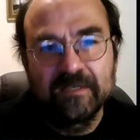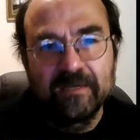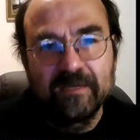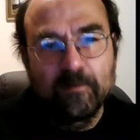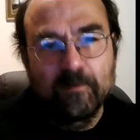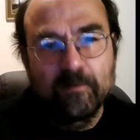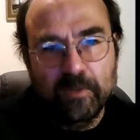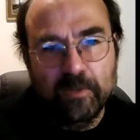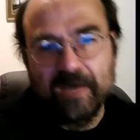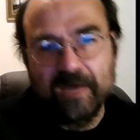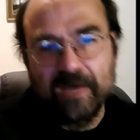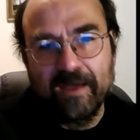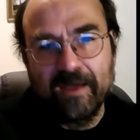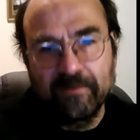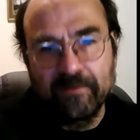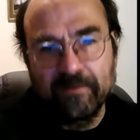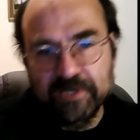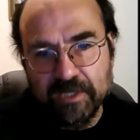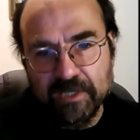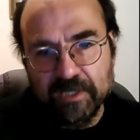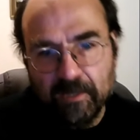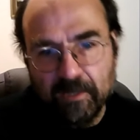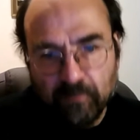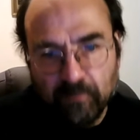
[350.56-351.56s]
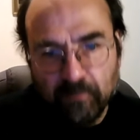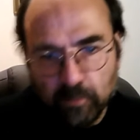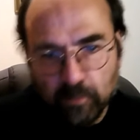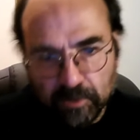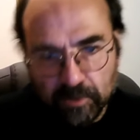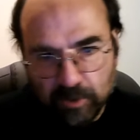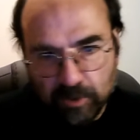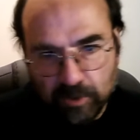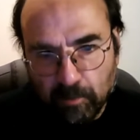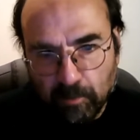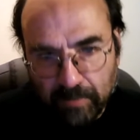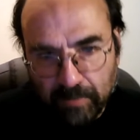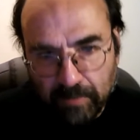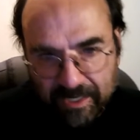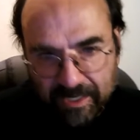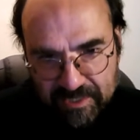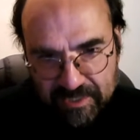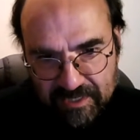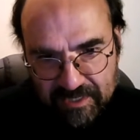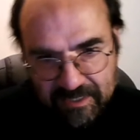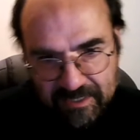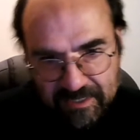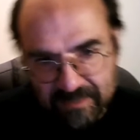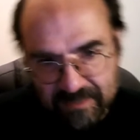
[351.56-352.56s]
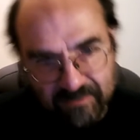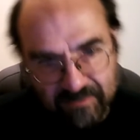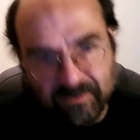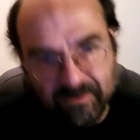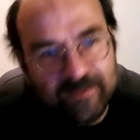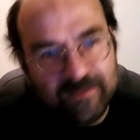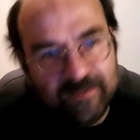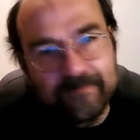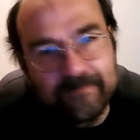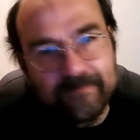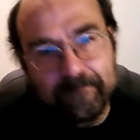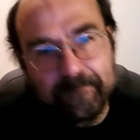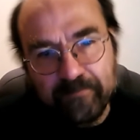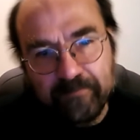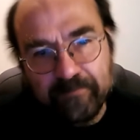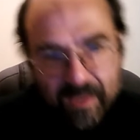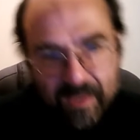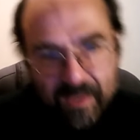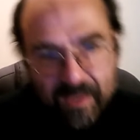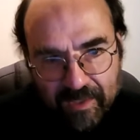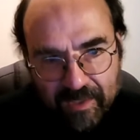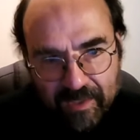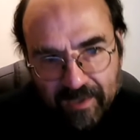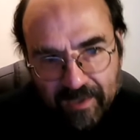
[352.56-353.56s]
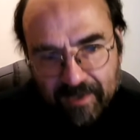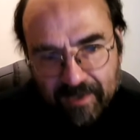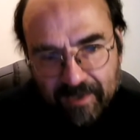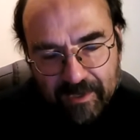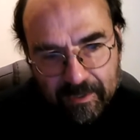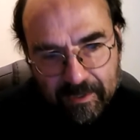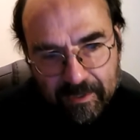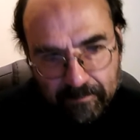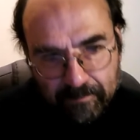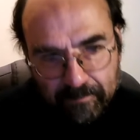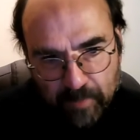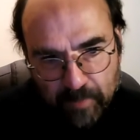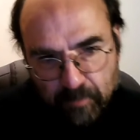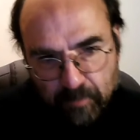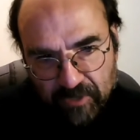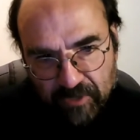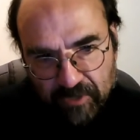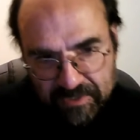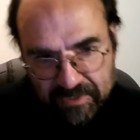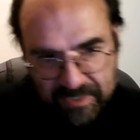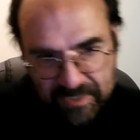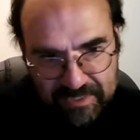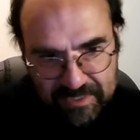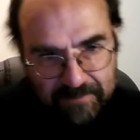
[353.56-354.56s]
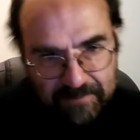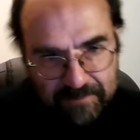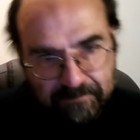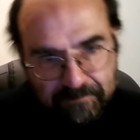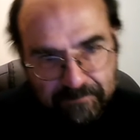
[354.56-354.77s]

without having to go through all the complexities of the process.